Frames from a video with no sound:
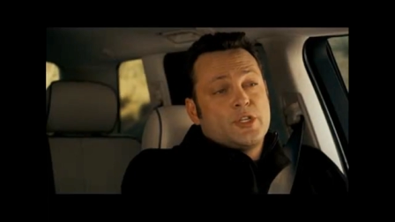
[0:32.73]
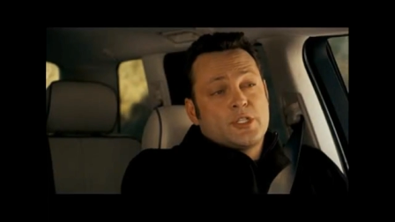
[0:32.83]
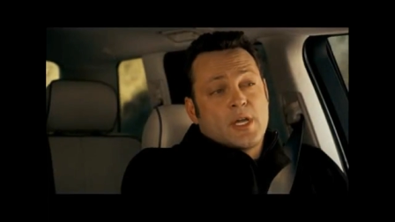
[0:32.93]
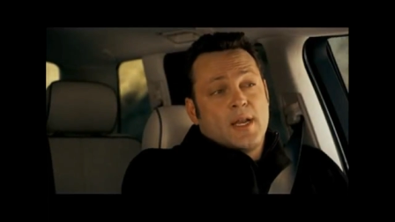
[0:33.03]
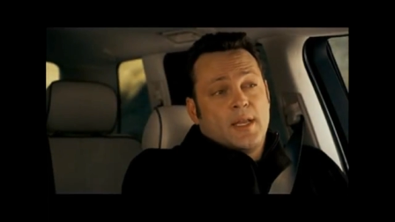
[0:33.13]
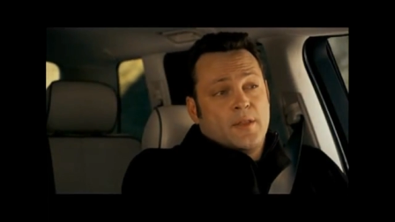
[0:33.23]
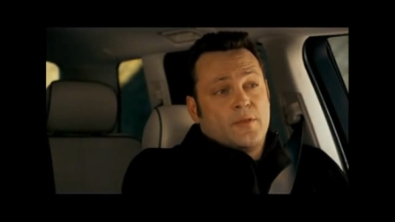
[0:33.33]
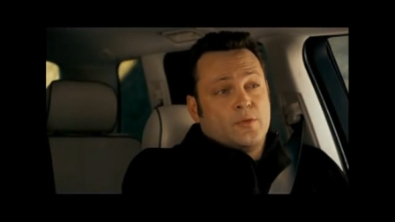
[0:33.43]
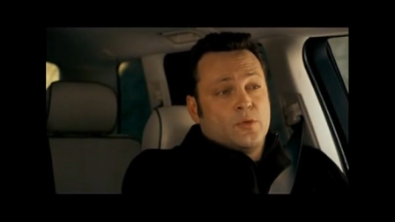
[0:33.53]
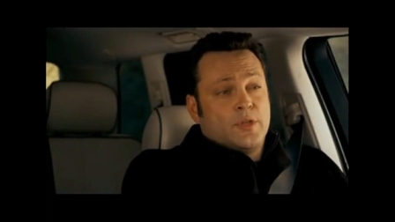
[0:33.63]
is we just got to
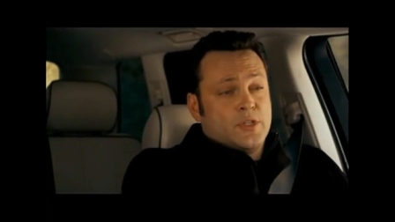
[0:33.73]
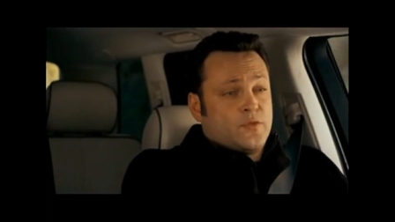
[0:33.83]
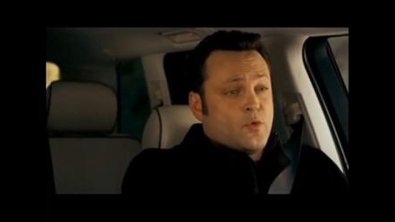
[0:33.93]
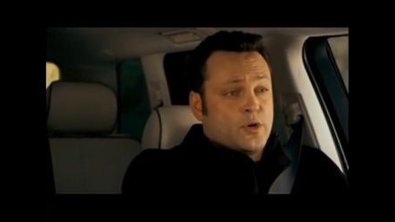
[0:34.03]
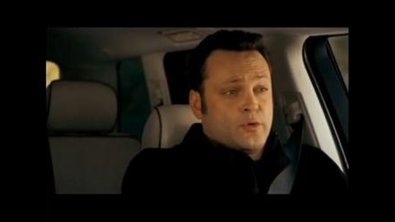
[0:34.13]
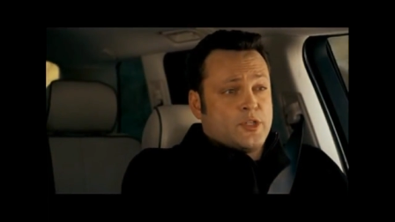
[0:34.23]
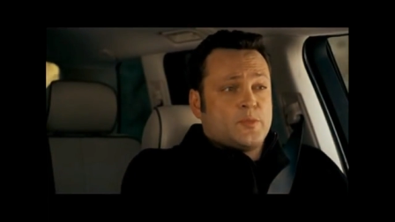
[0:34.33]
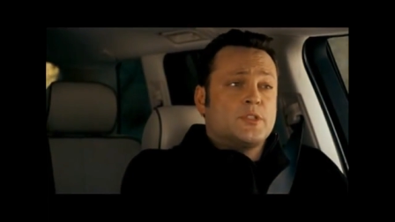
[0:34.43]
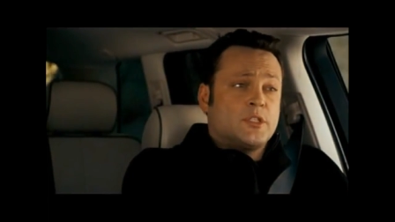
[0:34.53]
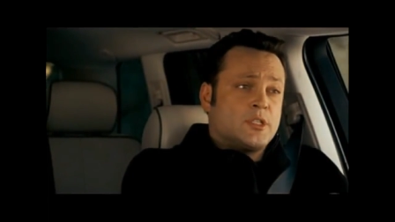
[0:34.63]
get through these four
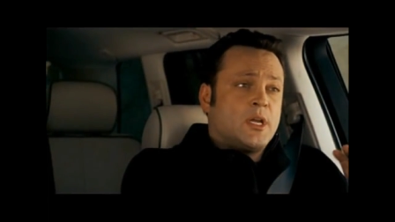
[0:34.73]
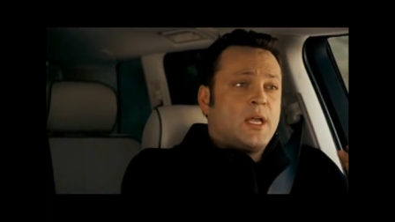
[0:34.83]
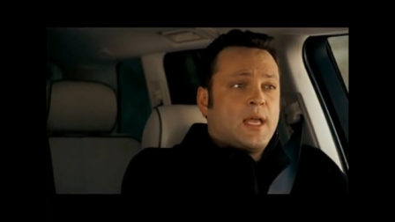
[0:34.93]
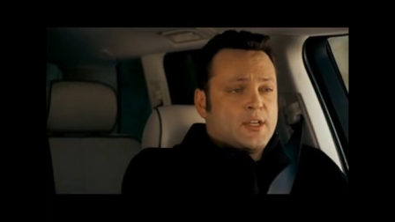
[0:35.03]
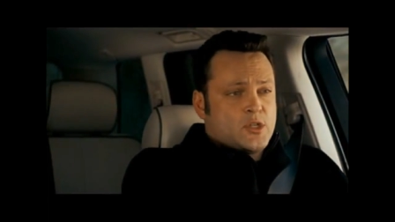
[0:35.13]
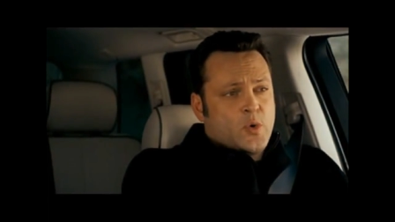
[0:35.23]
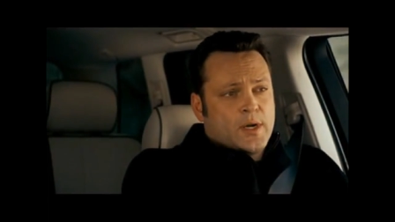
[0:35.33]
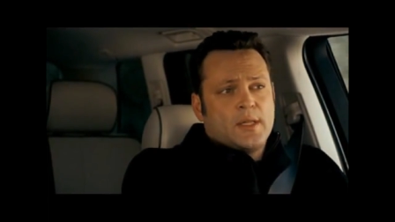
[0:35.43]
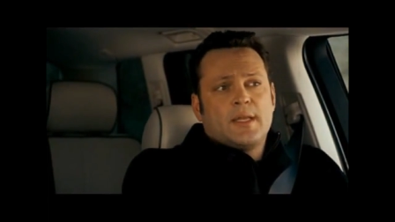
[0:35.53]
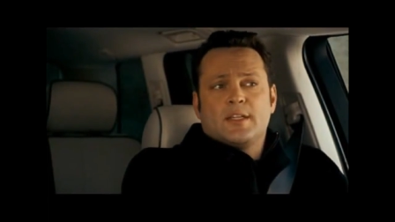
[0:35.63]
Christmases as
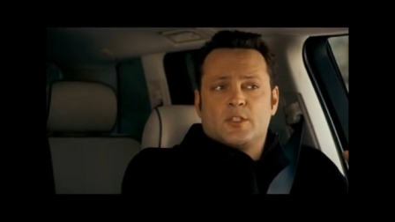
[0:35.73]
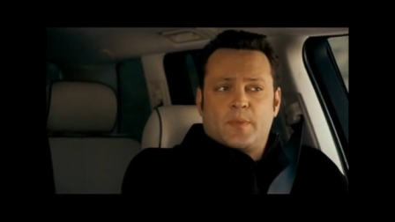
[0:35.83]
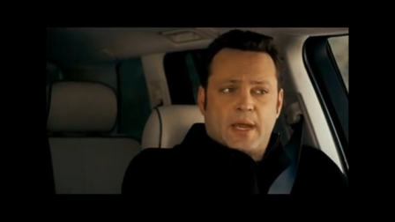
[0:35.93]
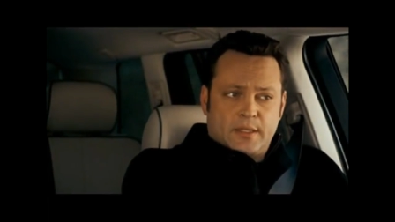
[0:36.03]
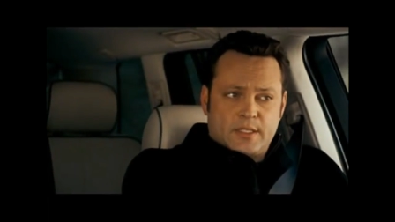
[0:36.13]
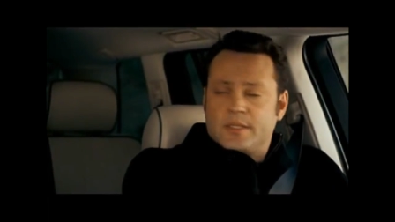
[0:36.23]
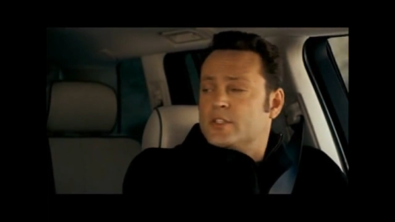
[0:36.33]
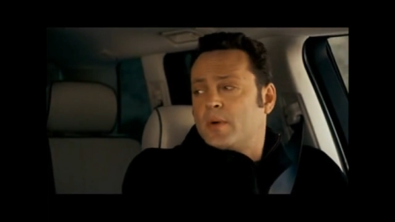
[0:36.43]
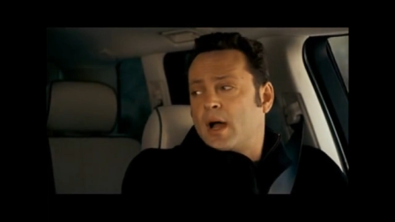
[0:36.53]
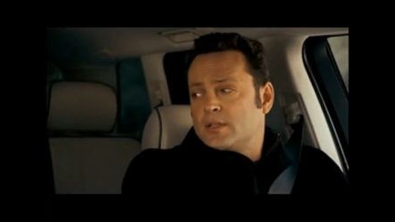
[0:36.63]
quickly and as
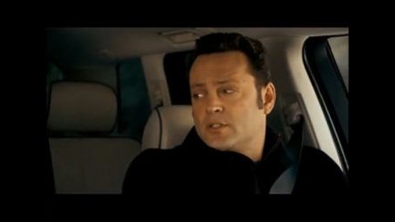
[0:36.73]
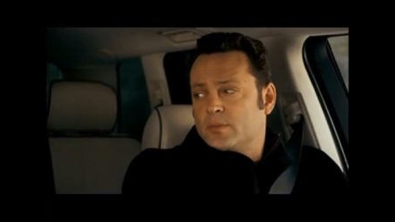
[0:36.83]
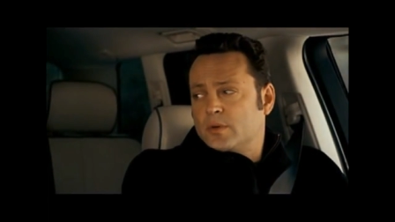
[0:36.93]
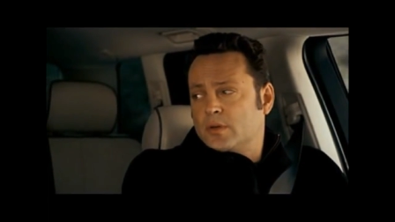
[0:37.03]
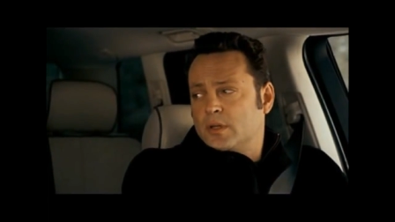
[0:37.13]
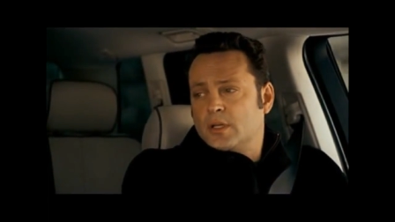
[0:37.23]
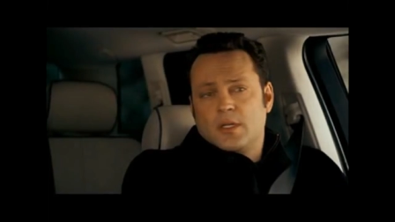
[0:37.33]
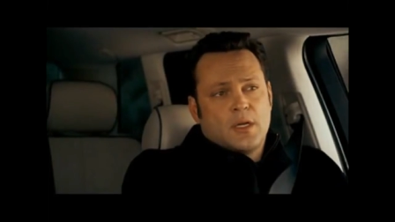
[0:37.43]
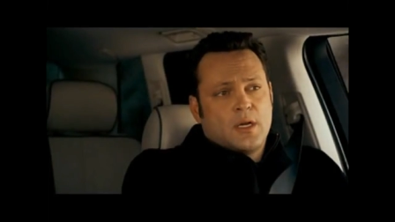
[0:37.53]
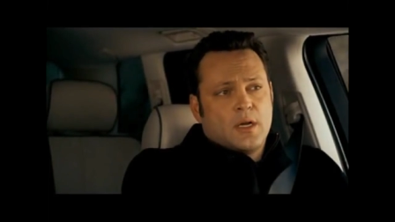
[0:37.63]
painlessly as possible.
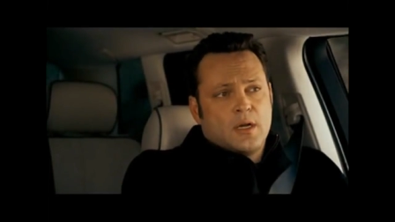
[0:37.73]
Exactly